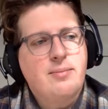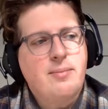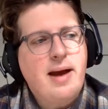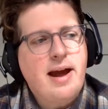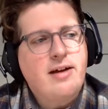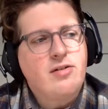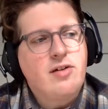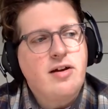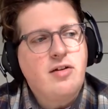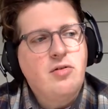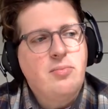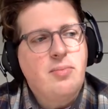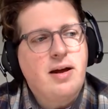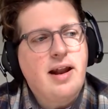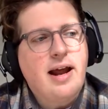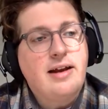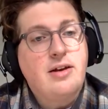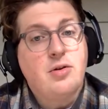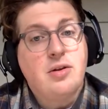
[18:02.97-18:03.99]
background,
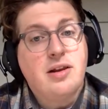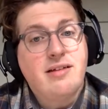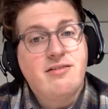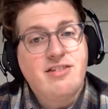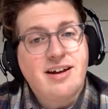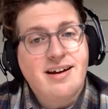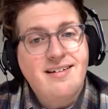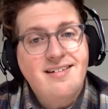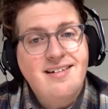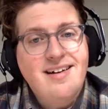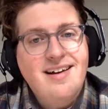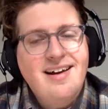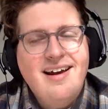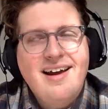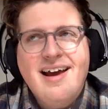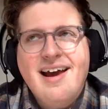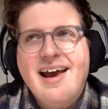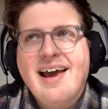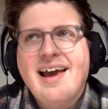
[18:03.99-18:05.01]
but I do live here.
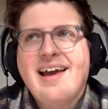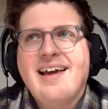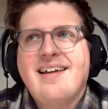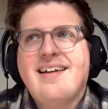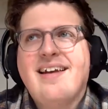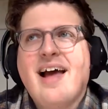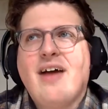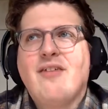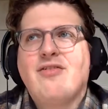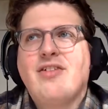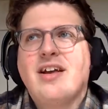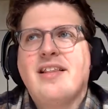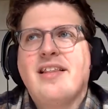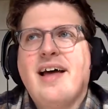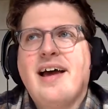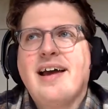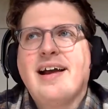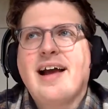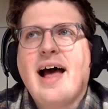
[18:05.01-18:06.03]
And I feel
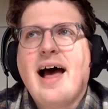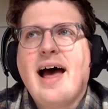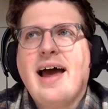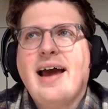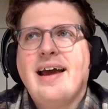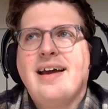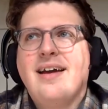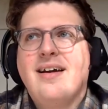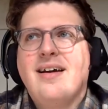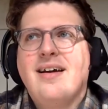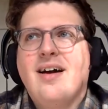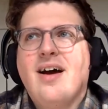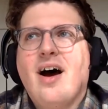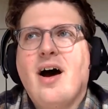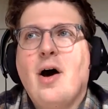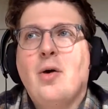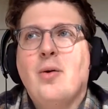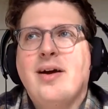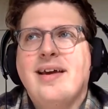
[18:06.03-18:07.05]
like I
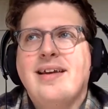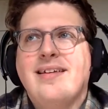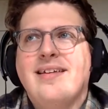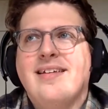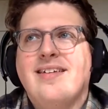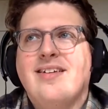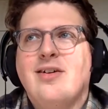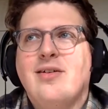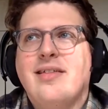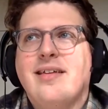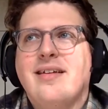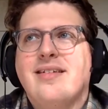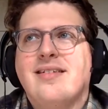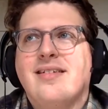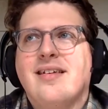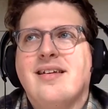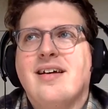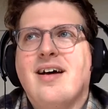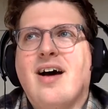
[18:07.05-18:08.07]
owe it to
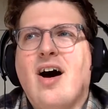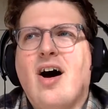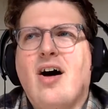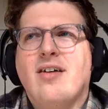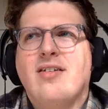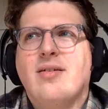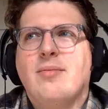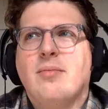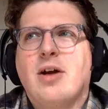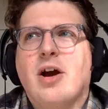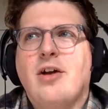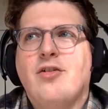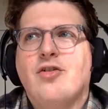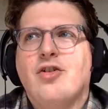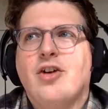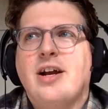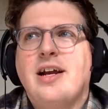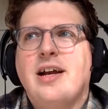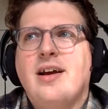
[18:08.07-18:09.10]
this awesome
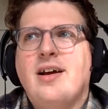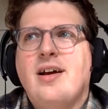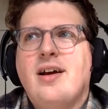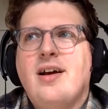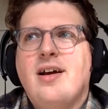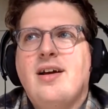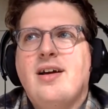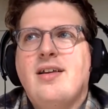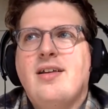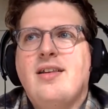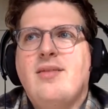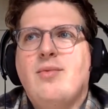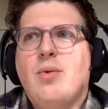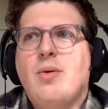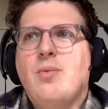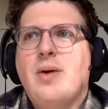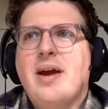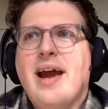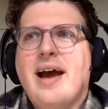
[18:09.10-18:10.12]
country.
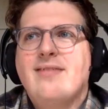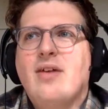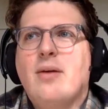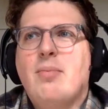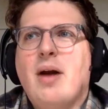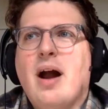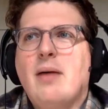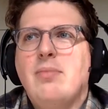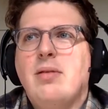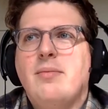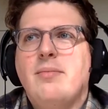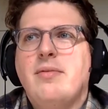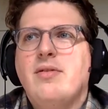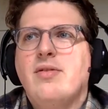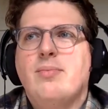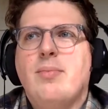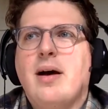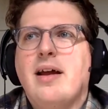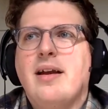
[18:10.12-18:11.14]
We have our
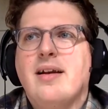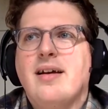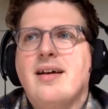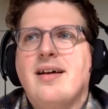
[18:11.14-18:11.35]
problems, but